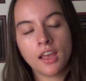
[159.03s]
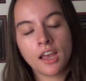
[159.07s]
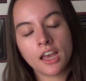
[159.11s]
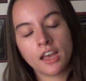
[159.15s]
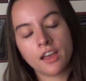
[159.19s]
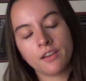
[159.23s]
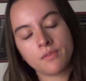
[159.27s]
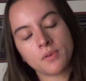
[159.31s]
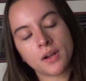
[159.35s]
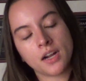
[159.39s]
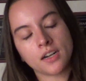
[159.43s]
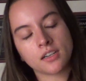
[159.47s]
I
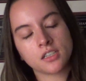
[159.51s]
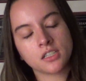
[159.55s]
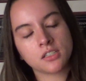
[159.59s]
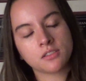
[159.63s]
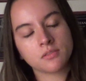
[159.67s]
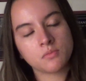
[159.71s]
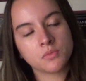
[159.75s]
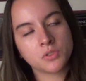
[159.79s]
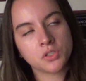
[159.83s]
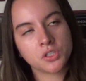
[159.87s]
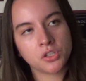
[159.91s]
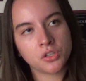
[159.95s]
have practice
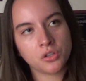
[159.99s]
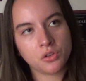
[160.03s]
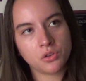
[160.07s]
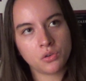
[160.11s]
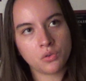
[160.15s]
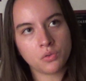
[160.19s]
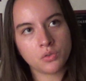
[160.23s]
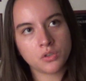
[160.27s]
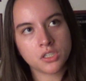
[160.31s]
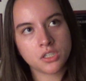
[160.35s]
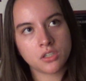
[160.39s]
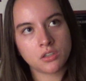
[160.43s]
from
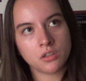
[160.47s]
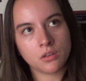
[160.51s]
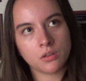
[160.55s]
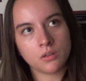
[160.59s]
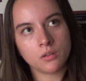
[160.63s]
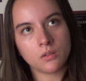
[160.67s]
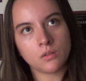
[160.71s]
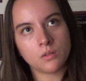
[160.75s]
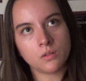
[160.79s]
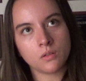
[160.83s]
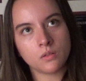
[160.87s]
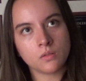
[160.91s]
2
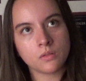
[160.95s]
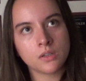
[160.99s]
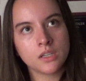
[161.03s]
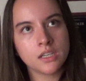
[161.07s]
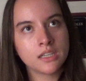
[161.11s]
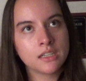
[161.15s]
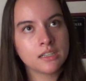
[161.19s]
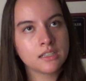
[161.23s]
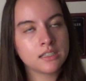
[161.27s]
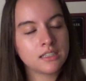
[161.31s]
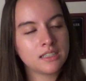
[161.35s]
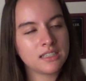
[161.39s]
to
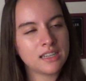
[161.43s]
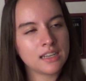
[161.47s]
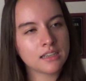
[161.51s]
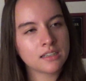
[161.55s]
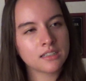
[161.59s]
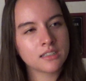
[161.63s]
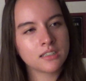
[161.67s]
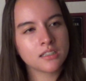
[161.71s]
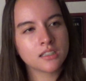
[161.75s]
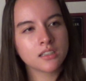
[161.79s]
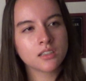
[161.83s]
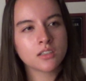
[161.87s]

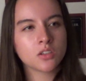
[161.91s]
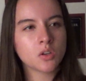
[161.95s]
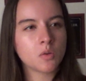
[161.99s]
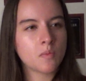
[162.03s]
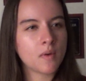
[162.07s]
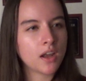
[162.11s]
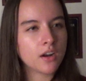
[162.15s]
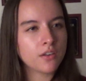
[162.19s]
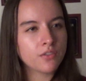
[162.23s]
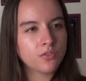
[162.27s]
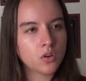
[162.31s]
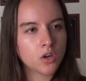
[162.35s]
6, so
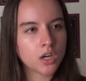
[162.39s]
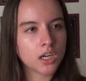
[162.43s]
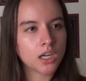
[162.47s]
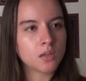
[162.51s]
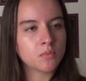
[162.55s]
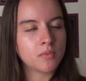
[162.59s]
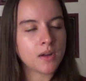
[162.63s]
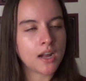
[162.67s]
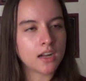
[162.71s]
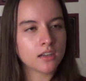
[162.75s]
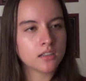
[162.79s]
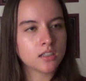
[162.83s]
about a 4-hour
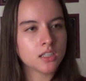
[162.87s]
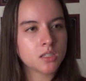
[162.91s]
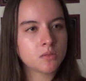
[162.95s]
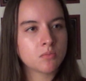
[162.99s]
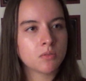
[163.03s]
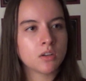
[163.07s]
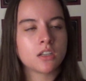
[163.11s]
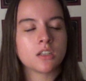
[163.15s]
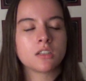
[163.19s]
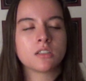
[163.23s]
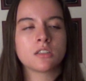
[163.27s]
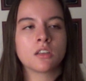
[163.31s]
practice,
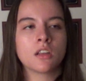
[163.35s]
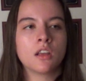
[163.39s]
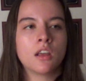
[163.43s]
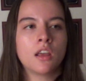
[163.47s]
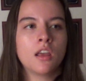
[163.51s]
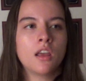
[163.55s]
but it's